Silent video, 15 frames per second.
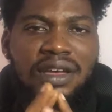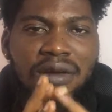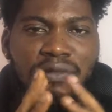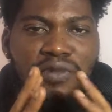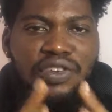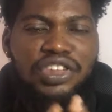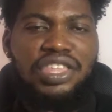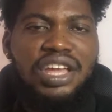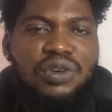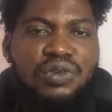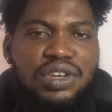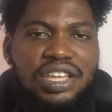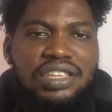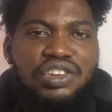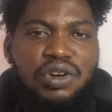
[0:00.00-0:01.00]
professional
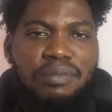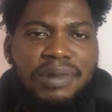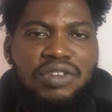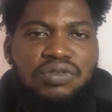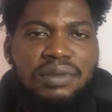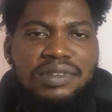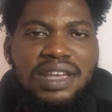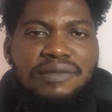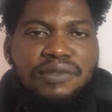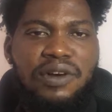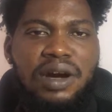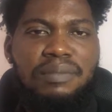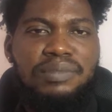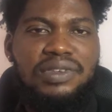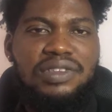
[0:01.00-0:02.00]
looking e-commerce website for our
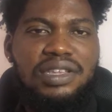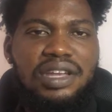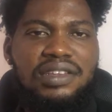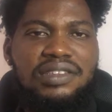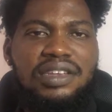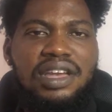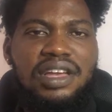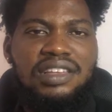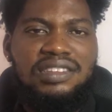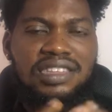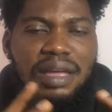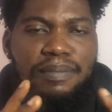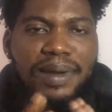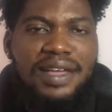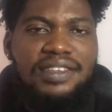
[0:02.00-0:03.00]
business,
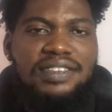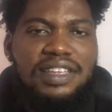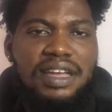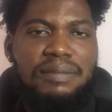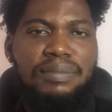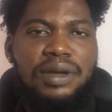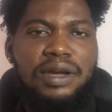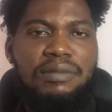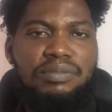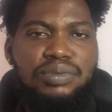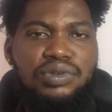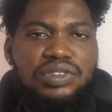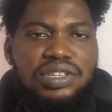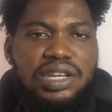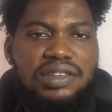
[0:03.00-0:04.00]
step-by-step
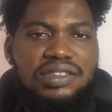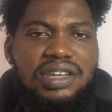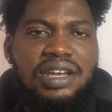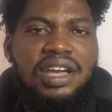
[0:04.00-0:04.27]
process.